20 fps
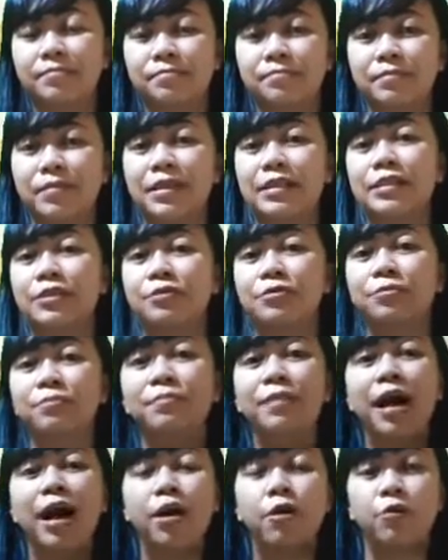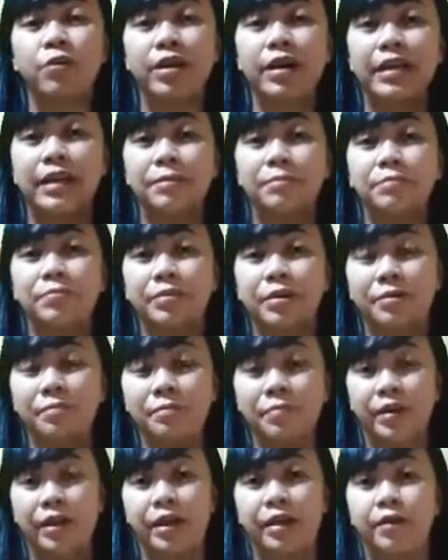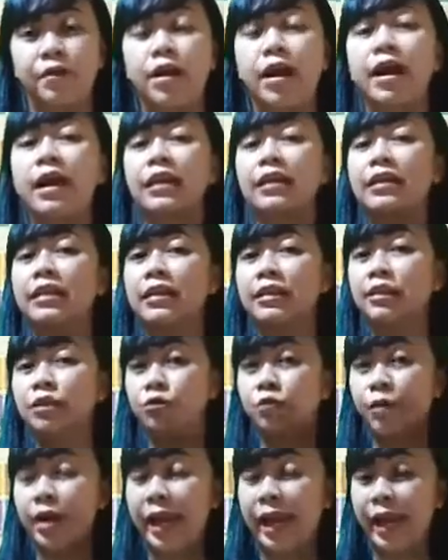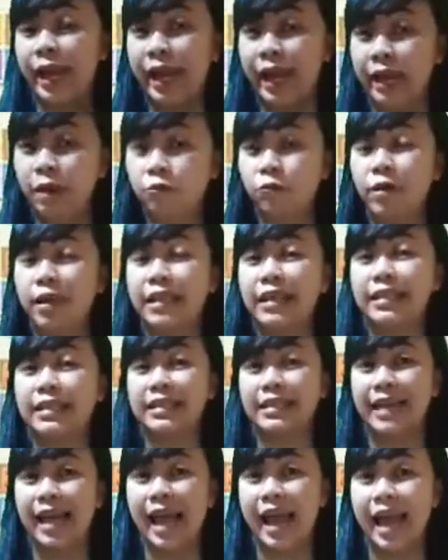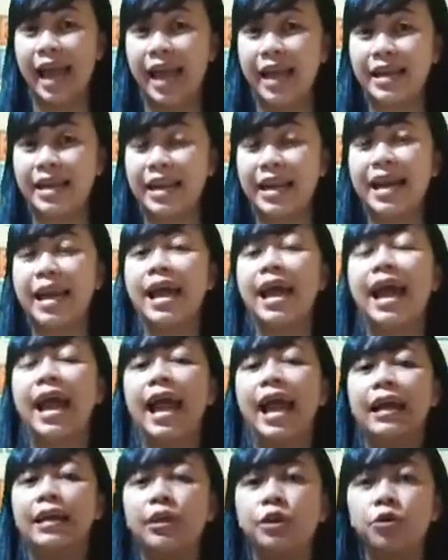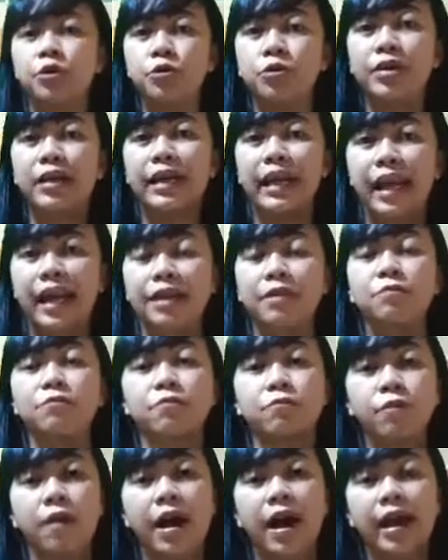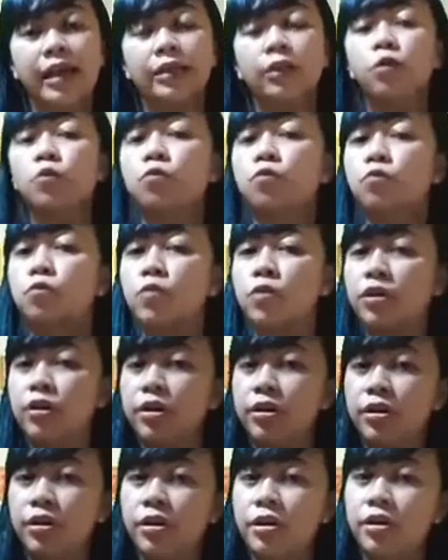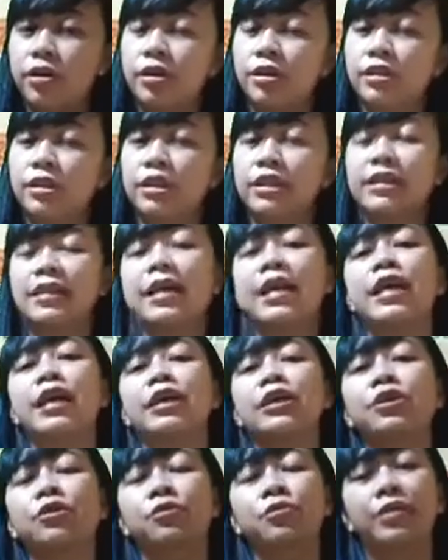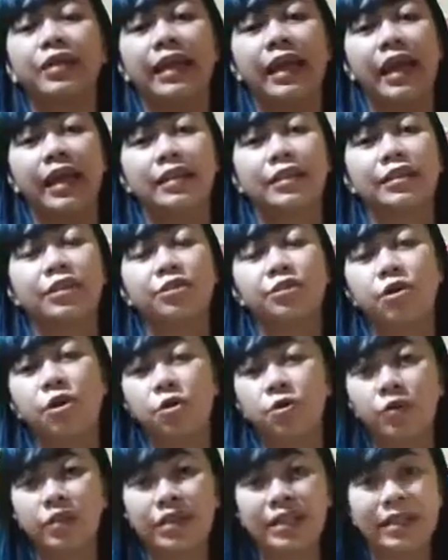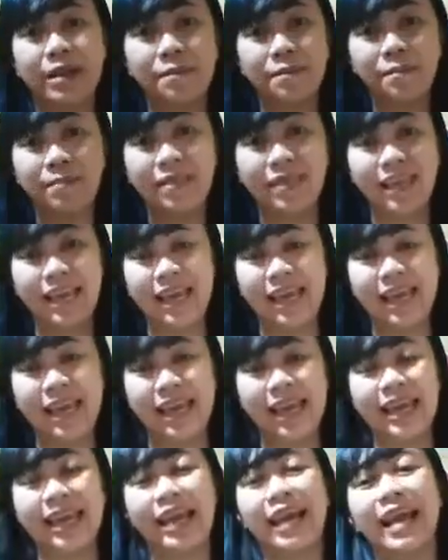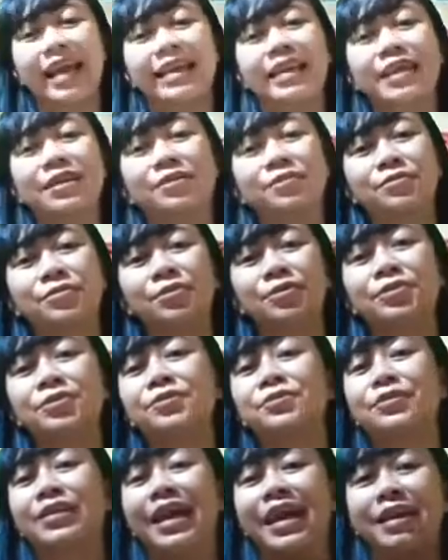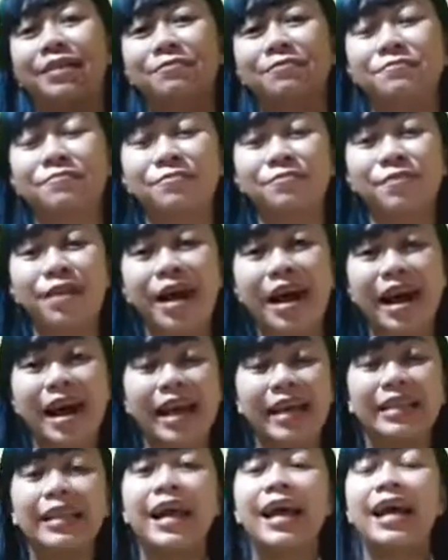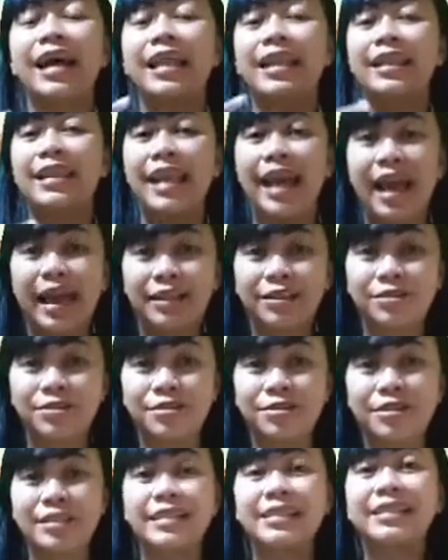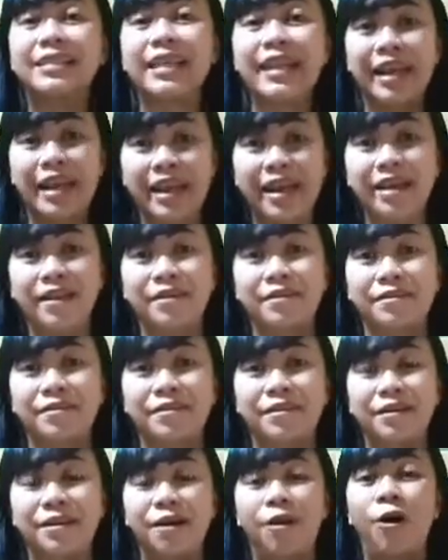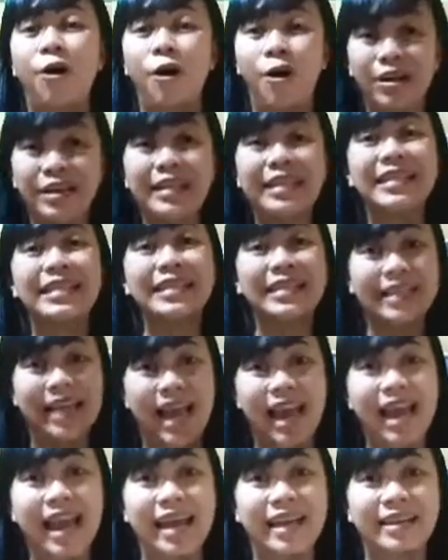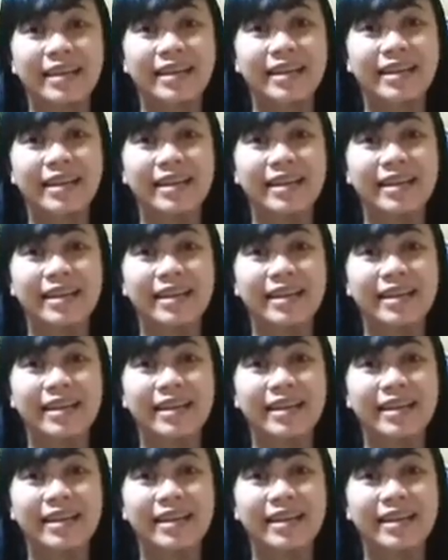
Miss Sukma already prepared the tray with the sand, and you can write words, you can draw something, and then also you can write letters there, on the sand.